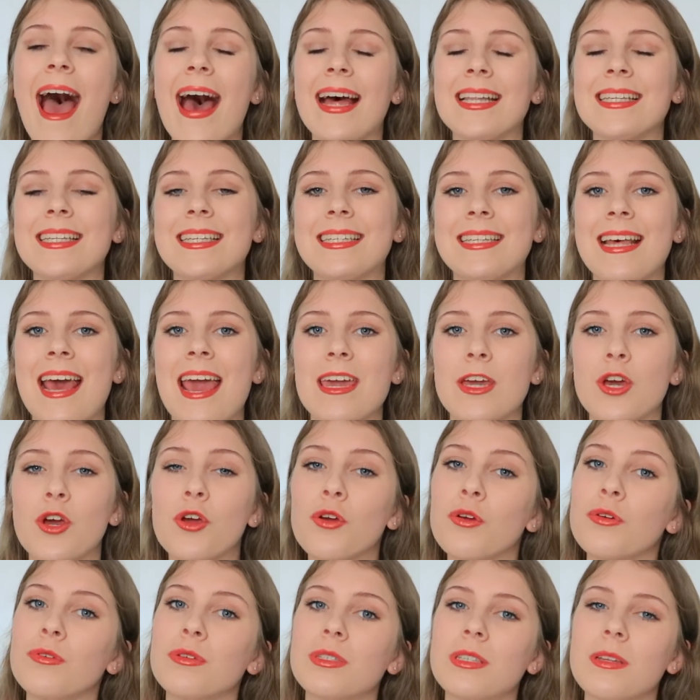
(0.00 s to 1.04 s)
and say
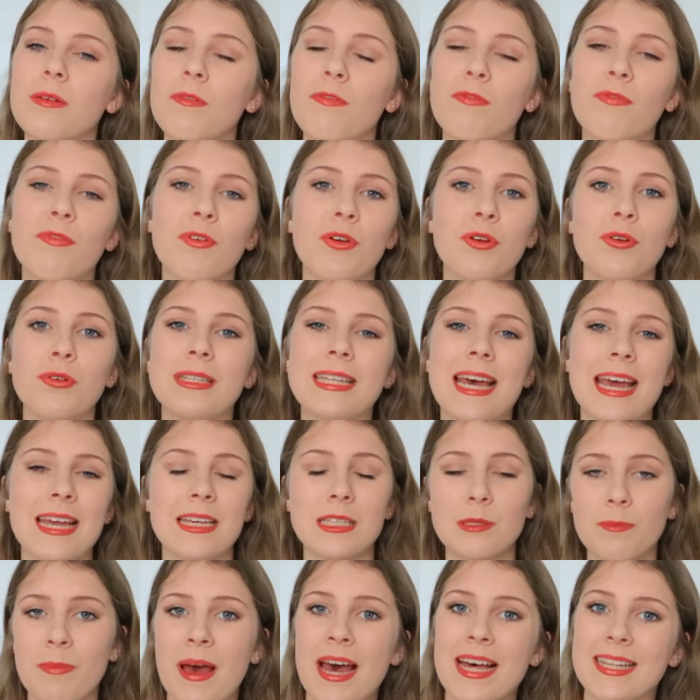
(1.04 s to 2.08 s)
whose food
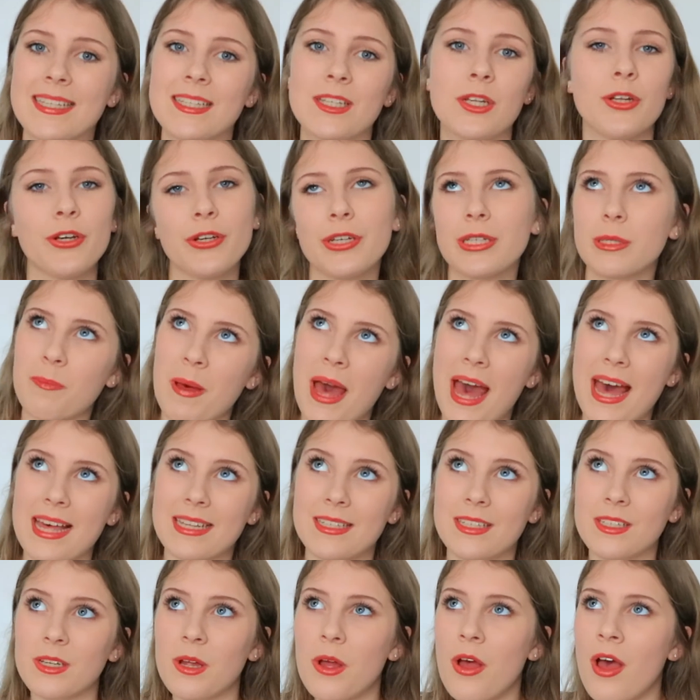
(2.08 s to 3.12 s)
tastes best, looks
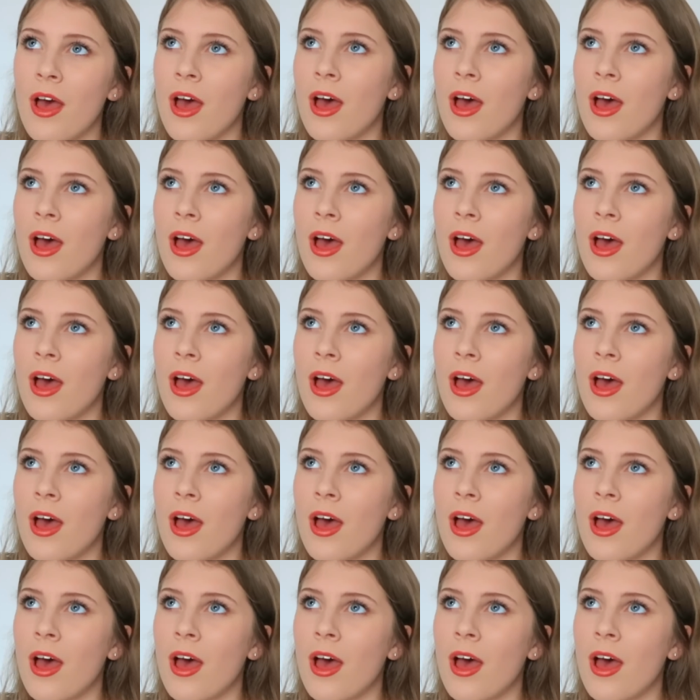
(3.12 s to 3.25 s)
best,